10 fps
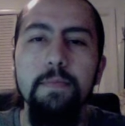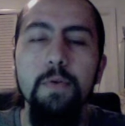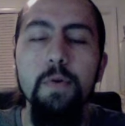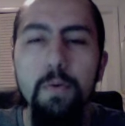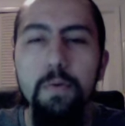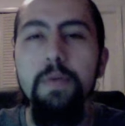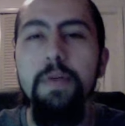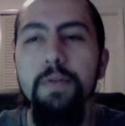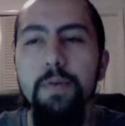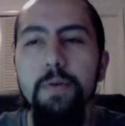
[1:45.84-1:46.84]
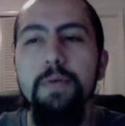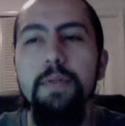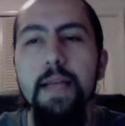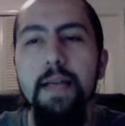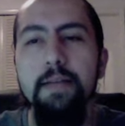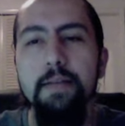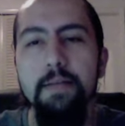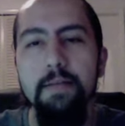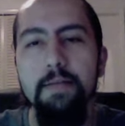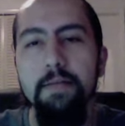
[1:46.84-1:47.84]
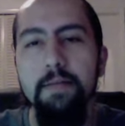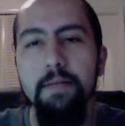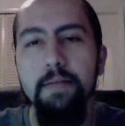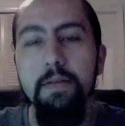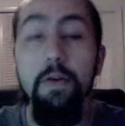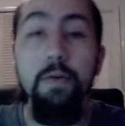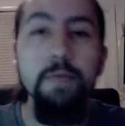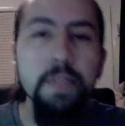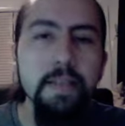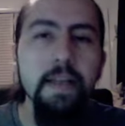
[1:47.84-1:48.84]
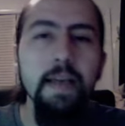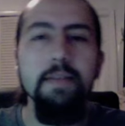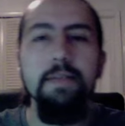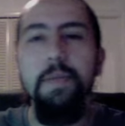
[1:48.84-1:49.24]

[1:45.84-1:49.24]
Who controls NASA? Or who's in NASA,